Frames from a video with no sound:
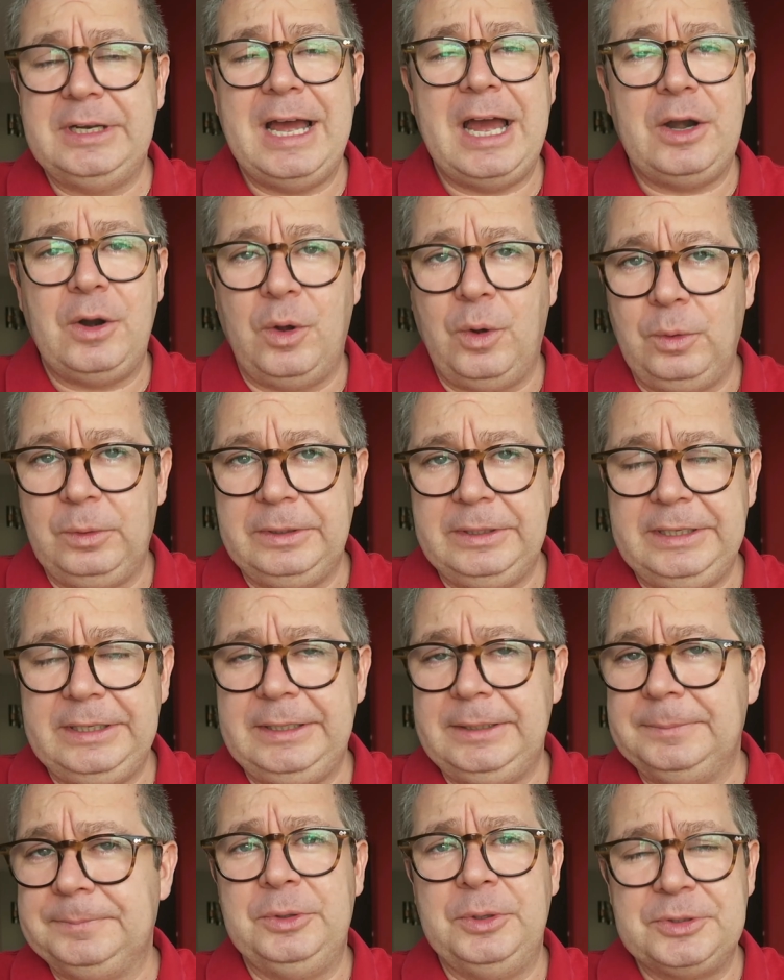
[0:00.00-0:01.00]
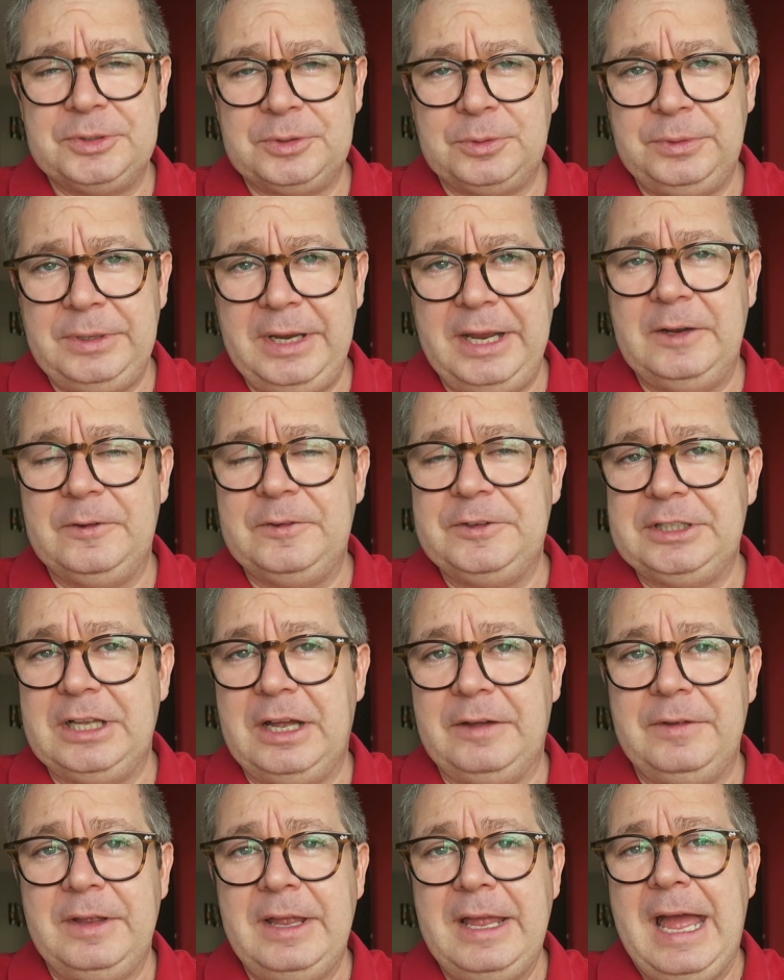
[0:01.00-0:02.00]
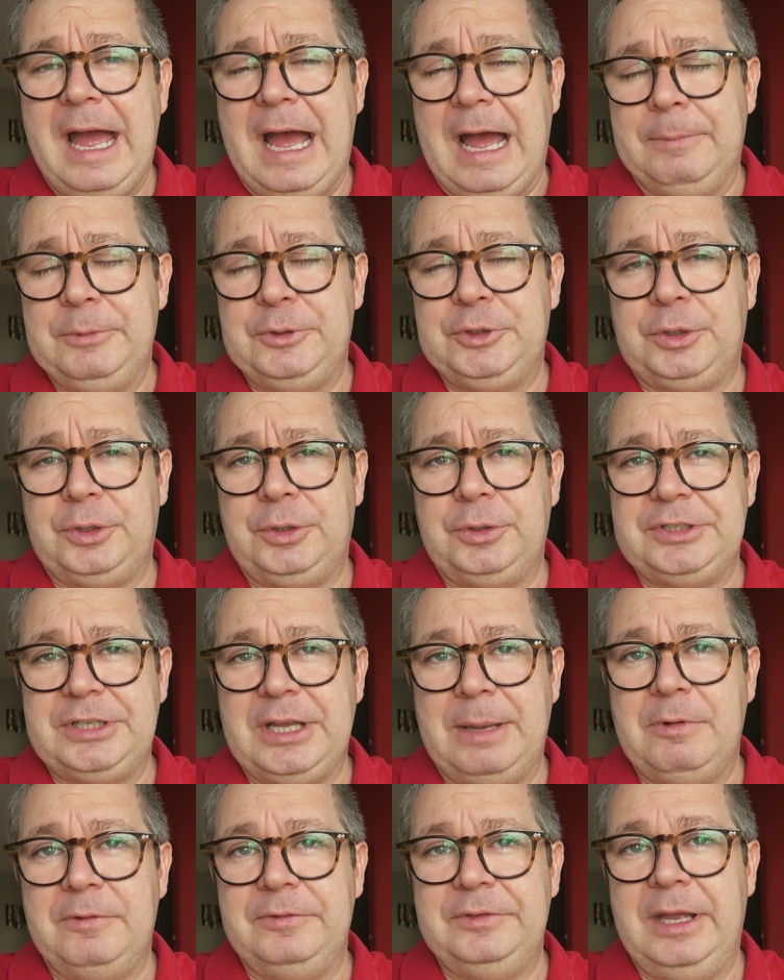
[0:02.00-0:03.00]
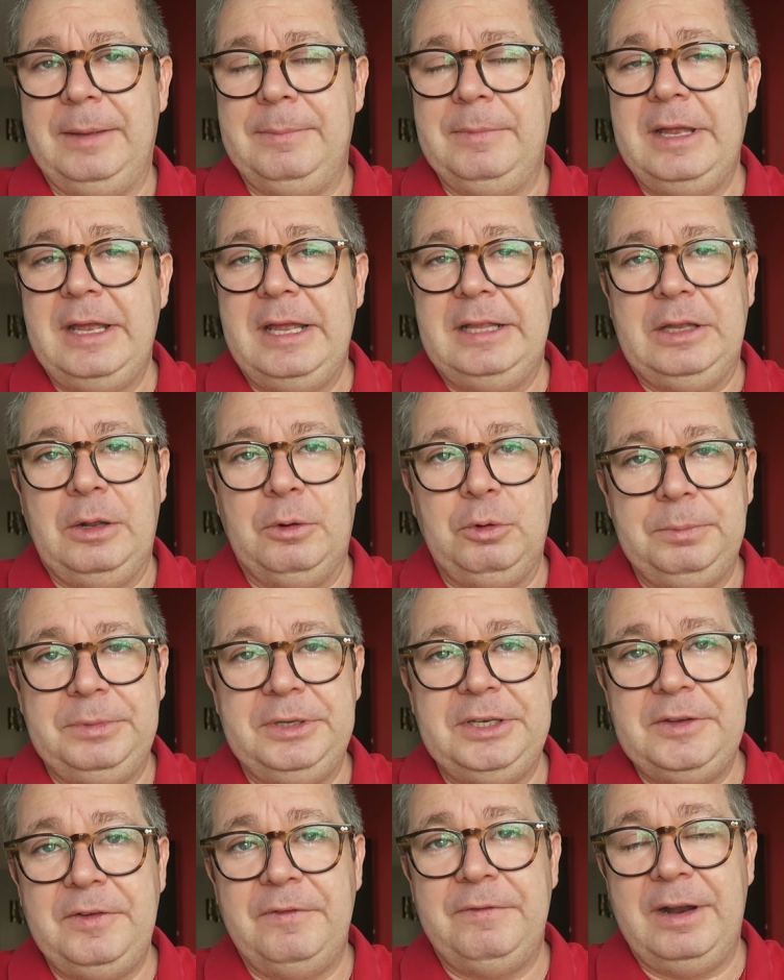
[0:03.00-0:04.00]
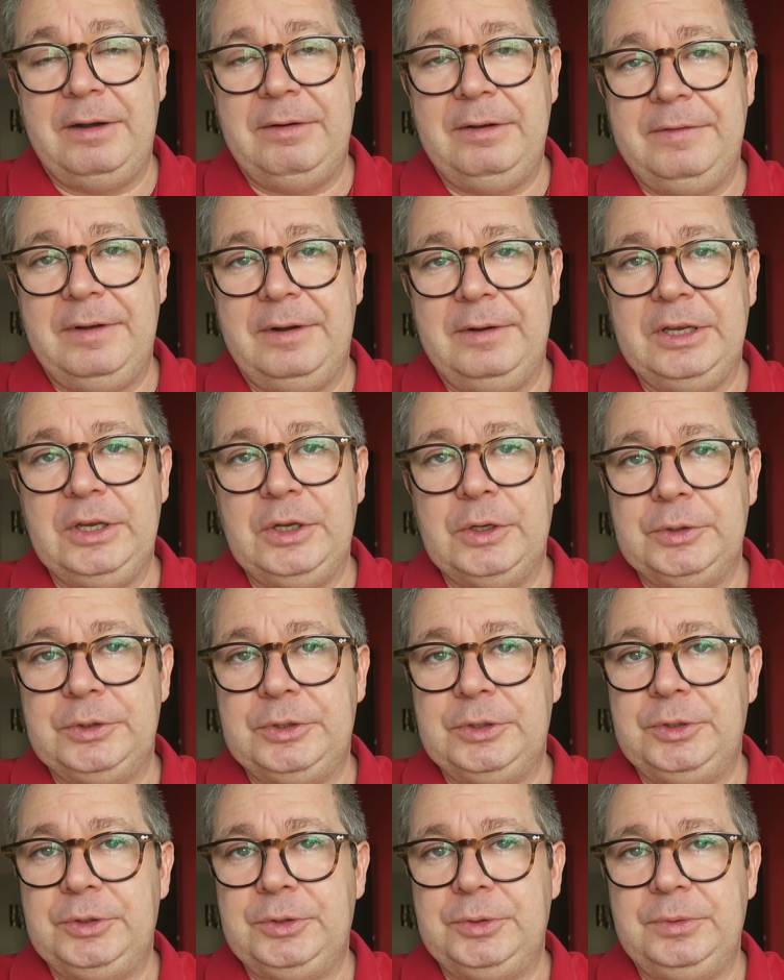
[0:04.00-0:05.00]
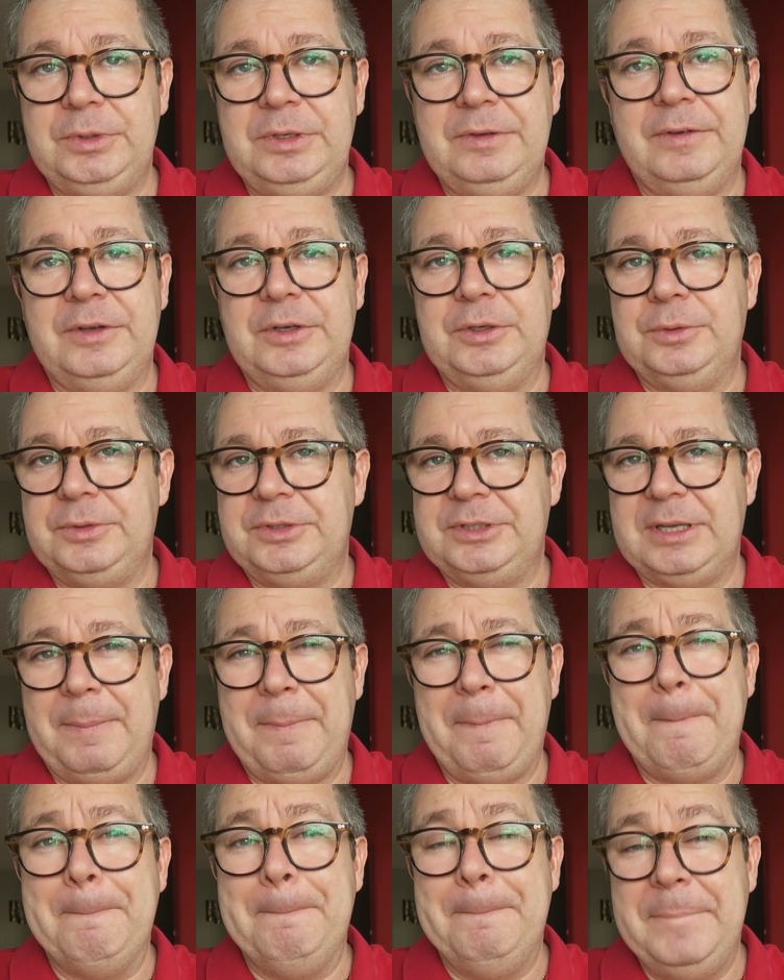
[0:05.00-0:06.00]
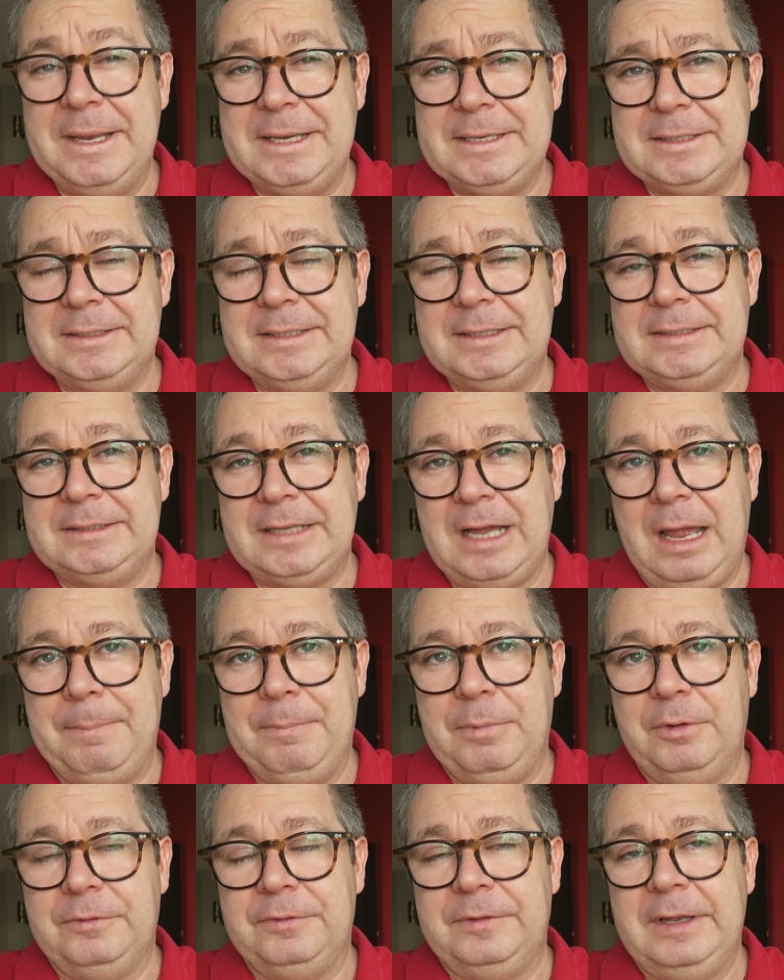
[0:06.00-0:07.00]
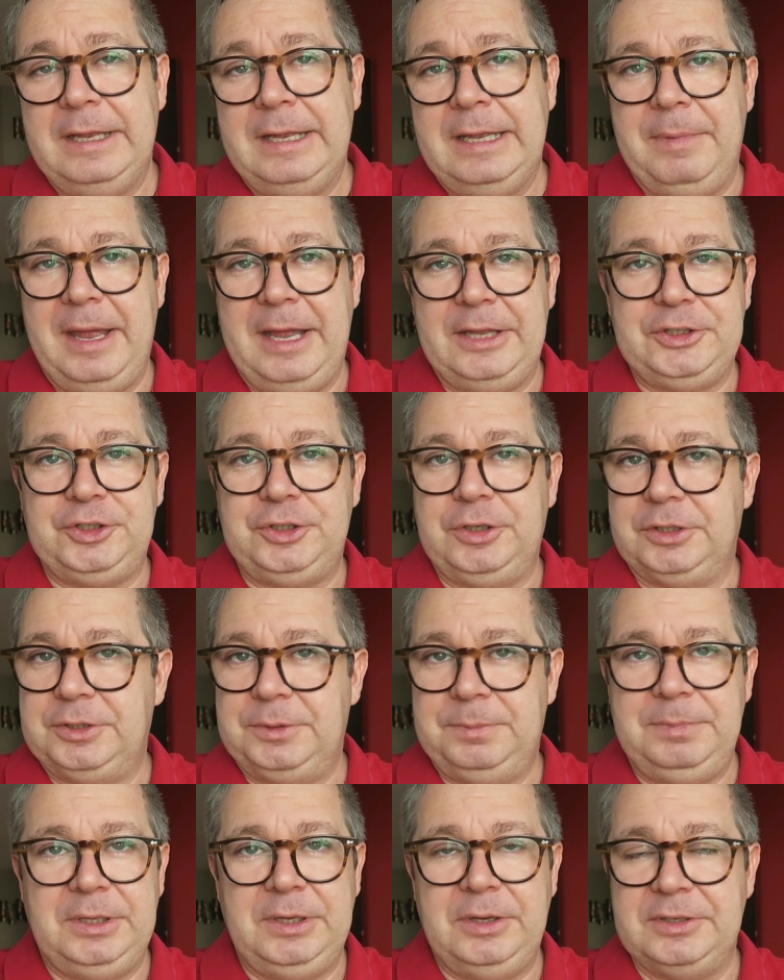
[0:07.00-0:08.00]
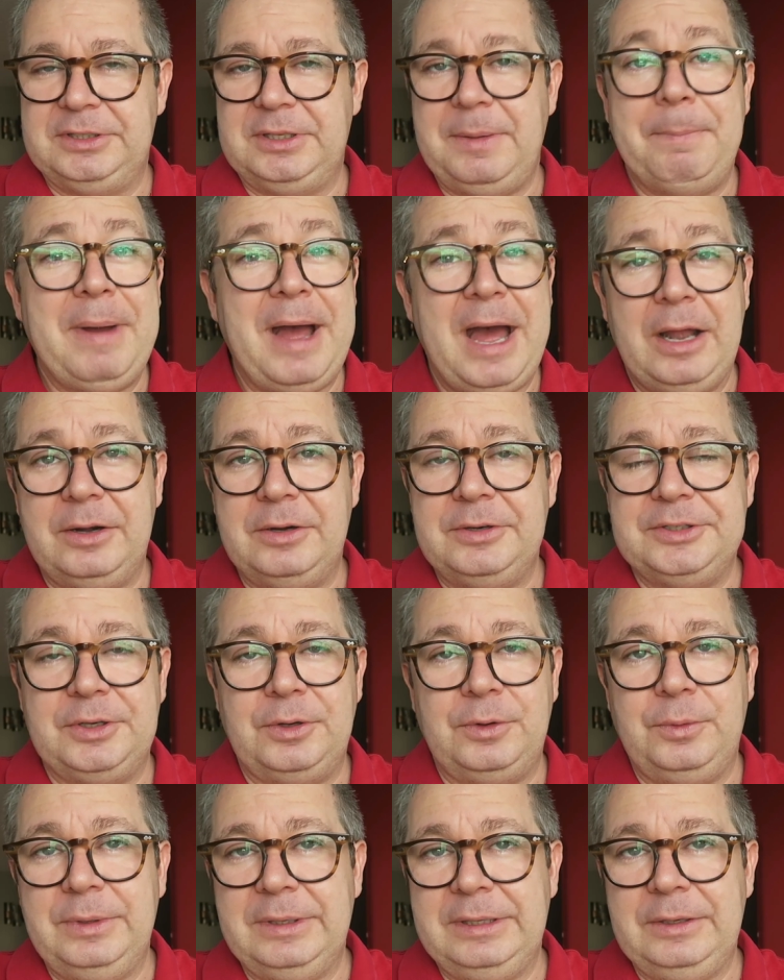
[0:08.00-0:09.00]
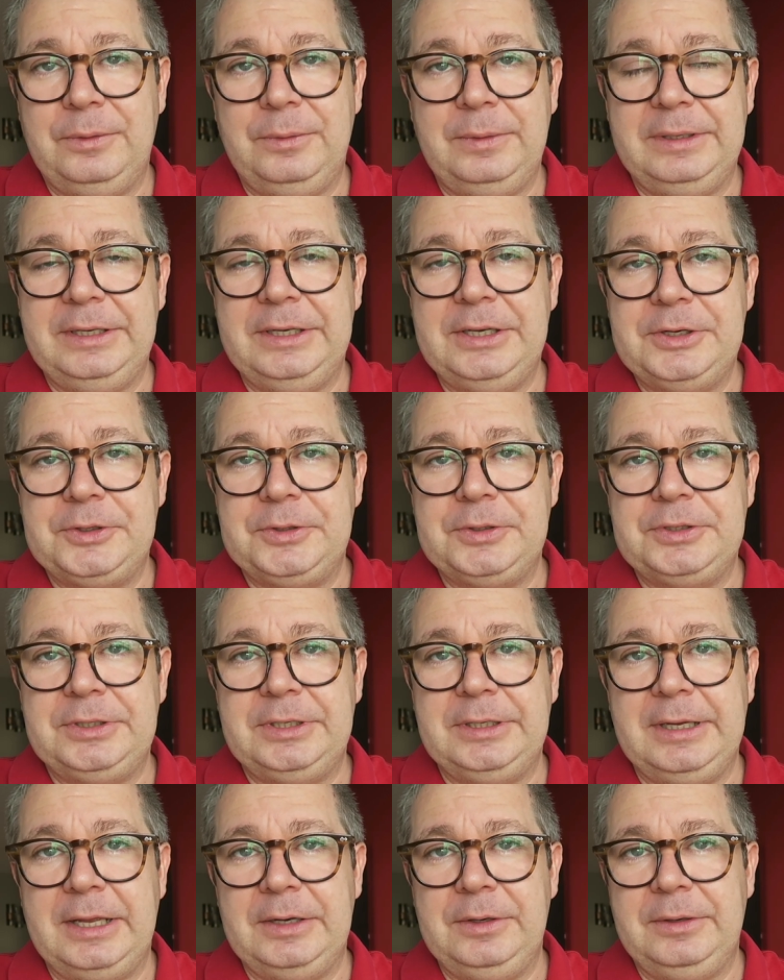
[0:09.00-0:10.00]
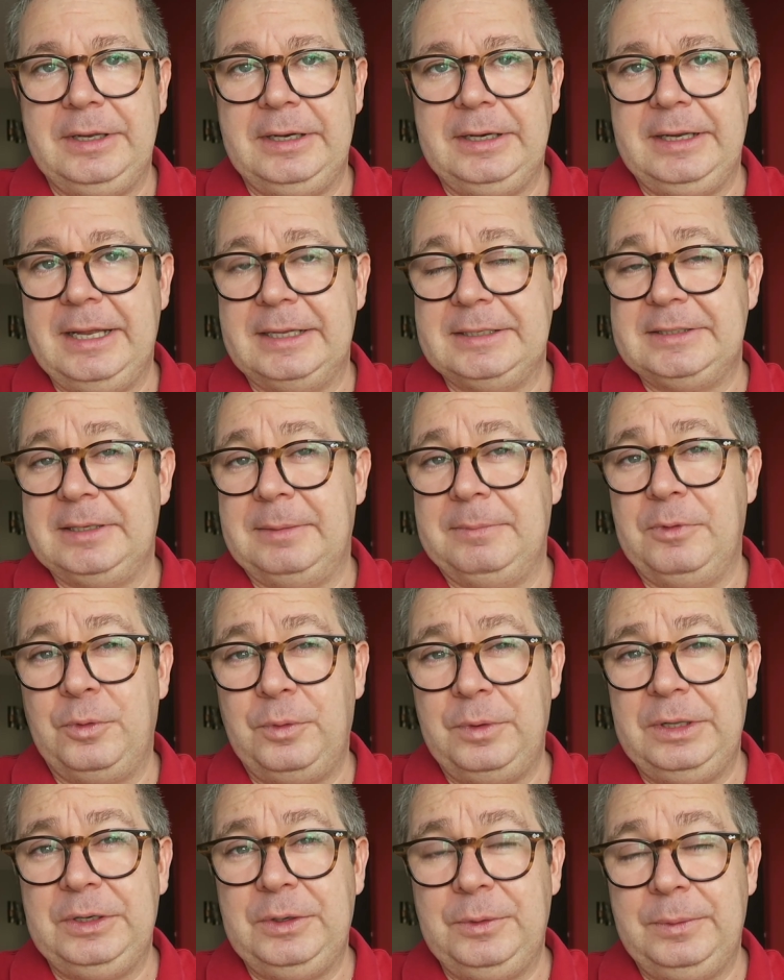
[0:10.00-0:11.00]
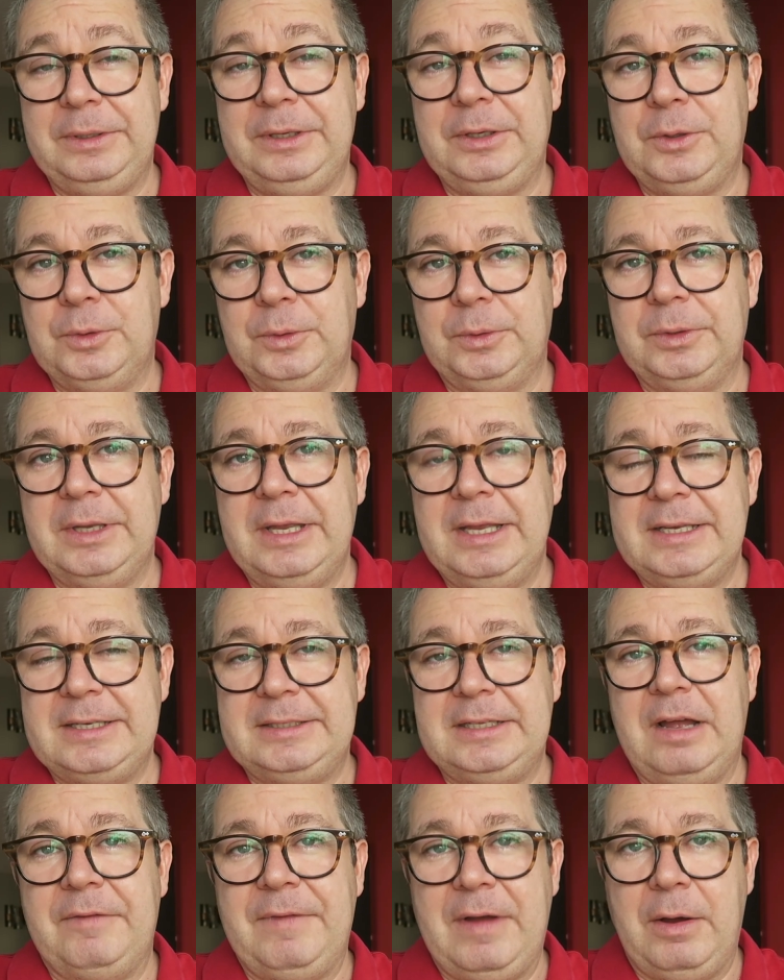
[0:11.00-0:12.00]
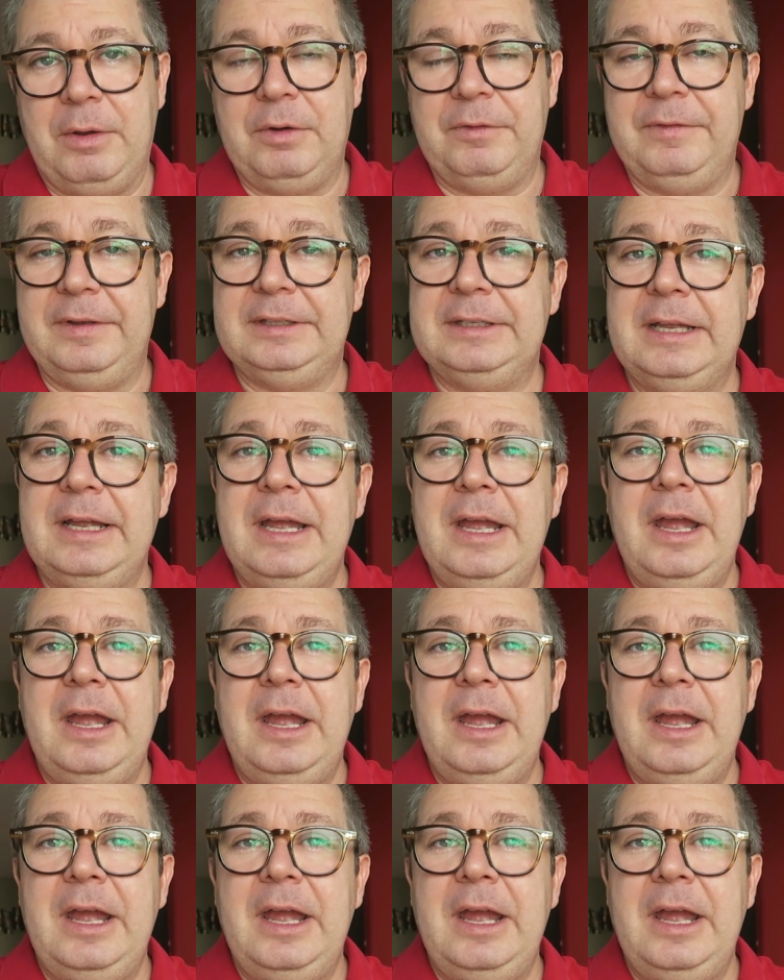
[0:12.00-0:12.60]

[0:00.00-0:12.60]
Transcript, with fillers: not only those creative stuff, I'm sure some of them, they will be very, very good to even do some business type of headshots because the patterns are really, really interesting and you can get some really, really cool stuff out of it.